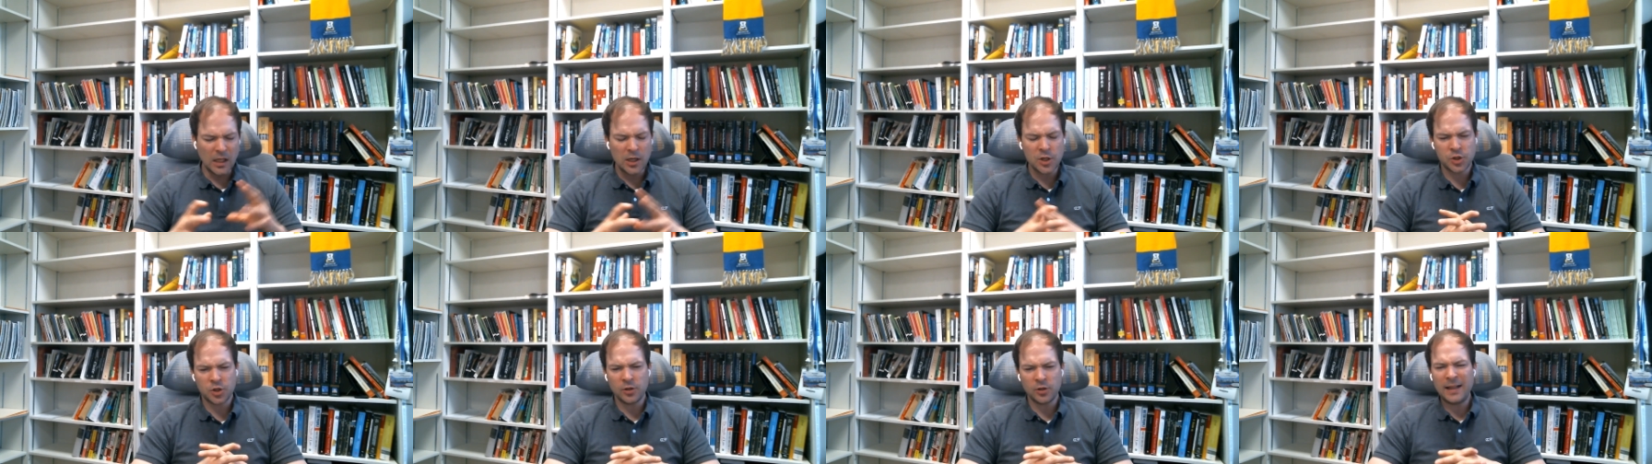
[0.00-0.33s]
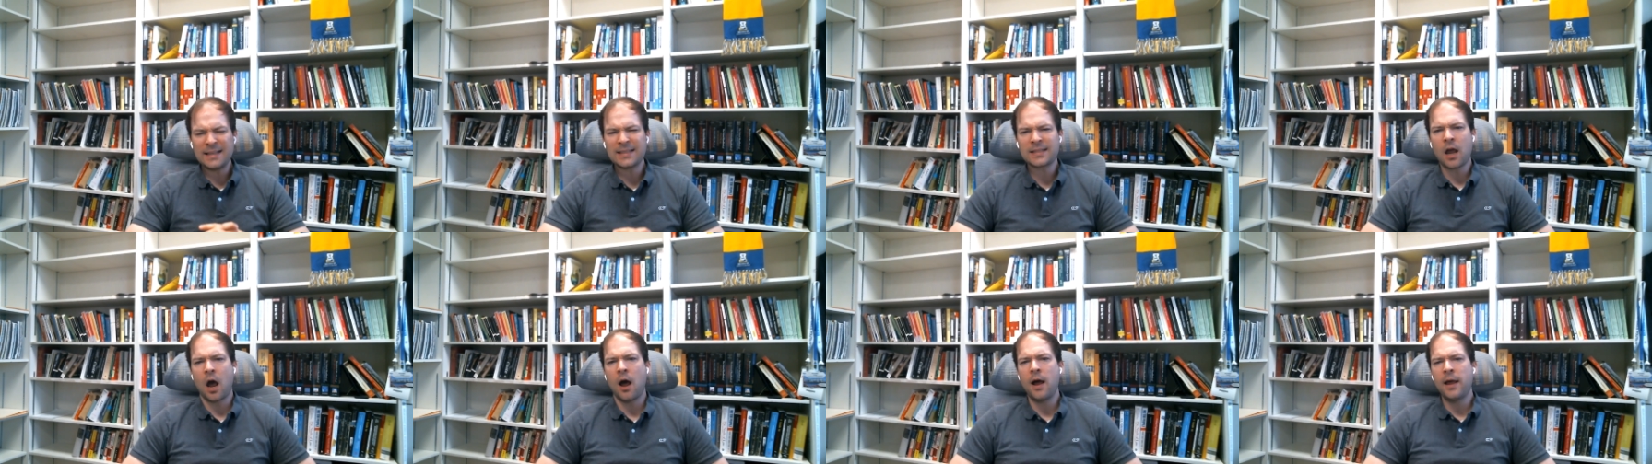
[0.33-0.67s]
So
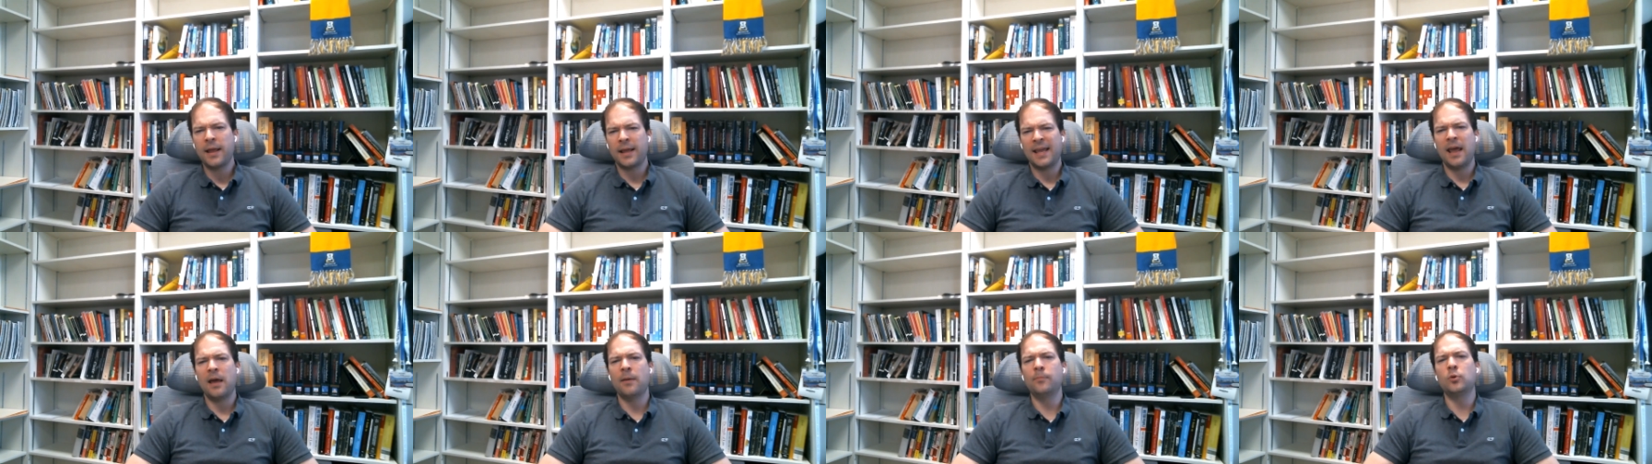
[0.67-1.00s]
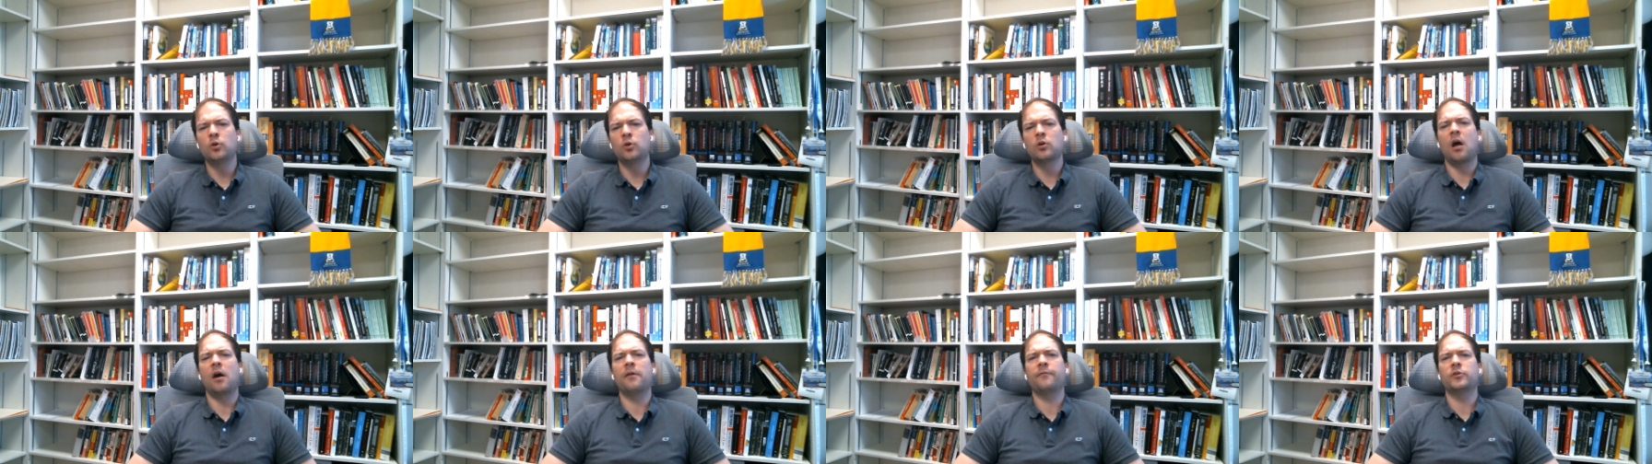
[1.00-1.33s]
that's
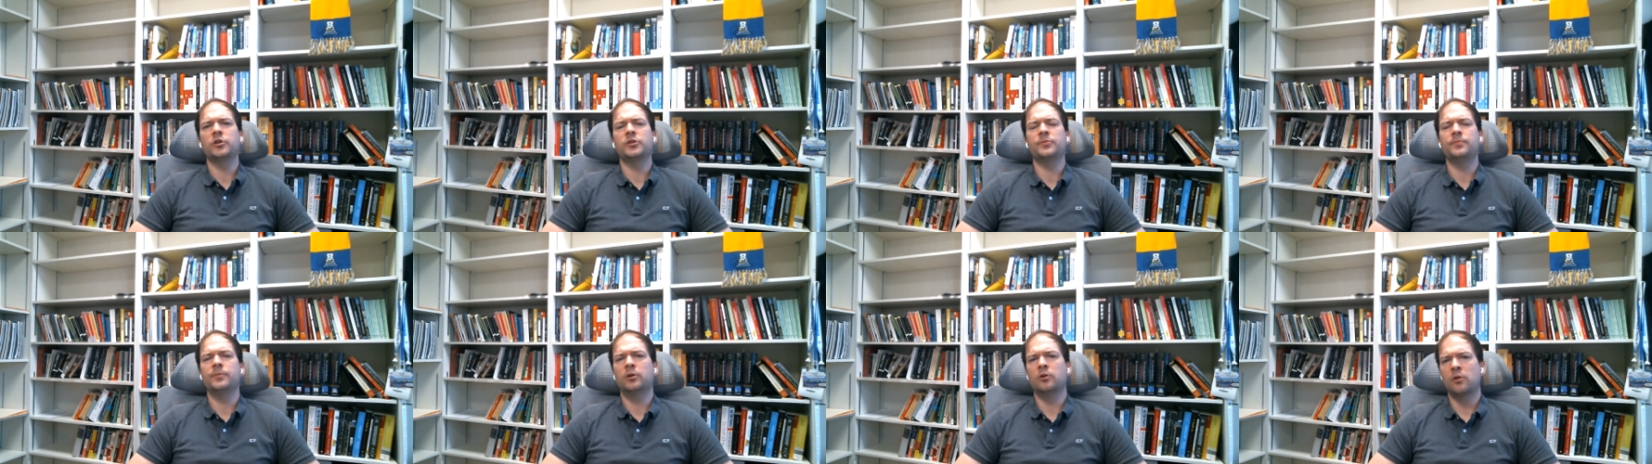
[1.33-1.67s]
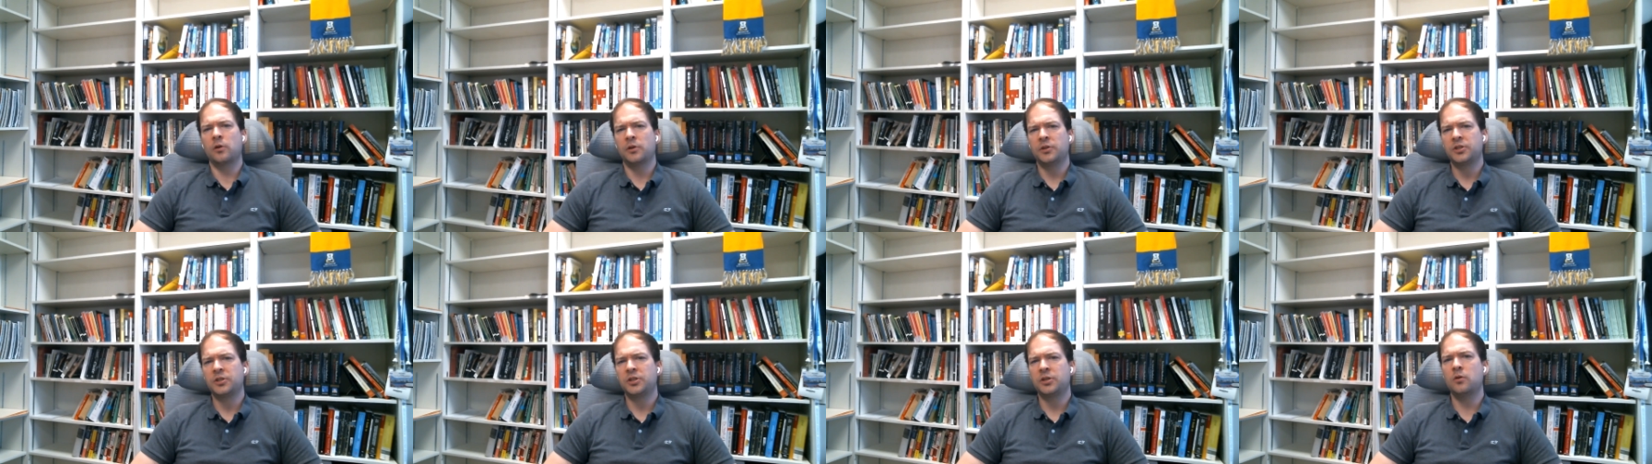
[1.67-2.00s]
Campbell, Converse, Miller,
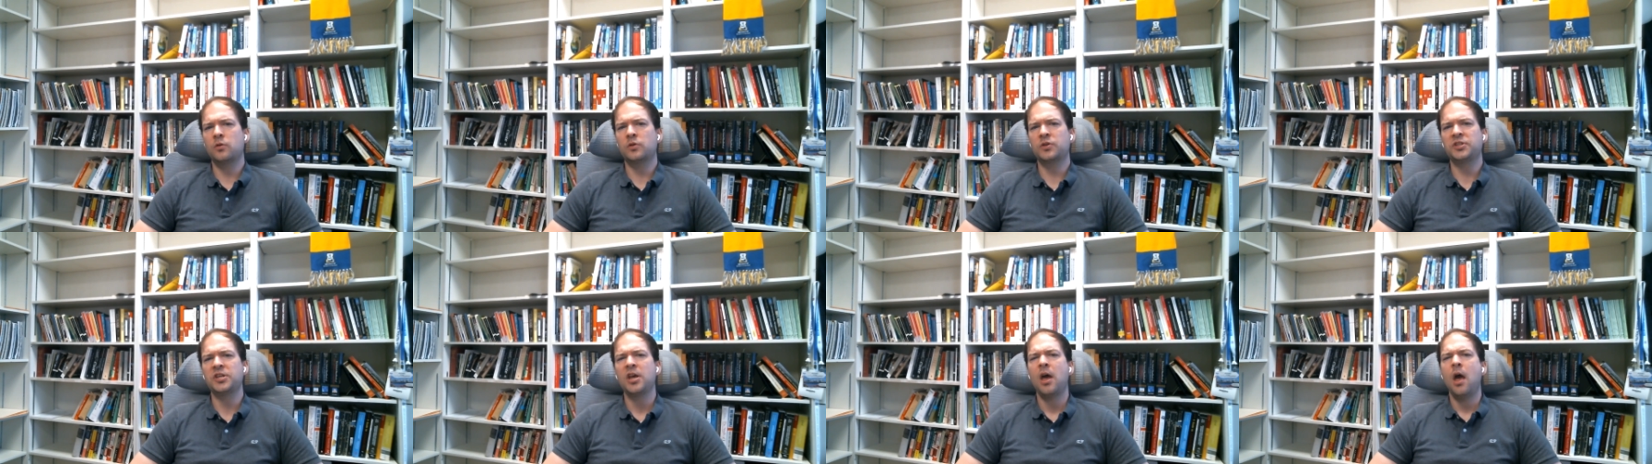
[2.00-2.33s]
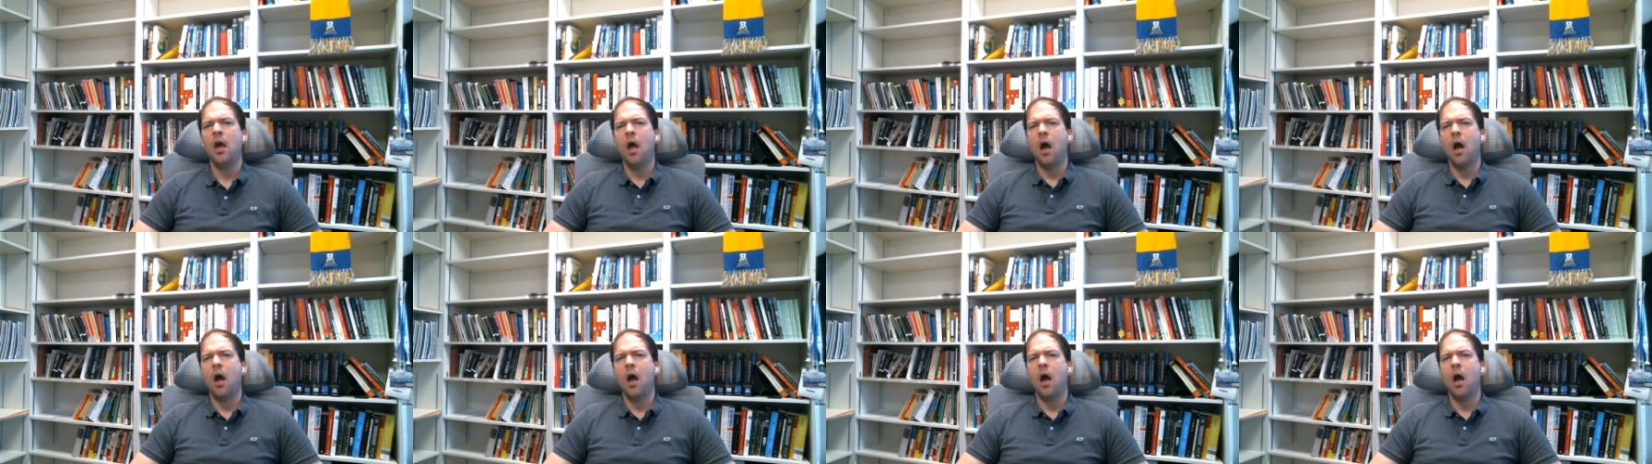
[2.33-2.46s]
and Stokes,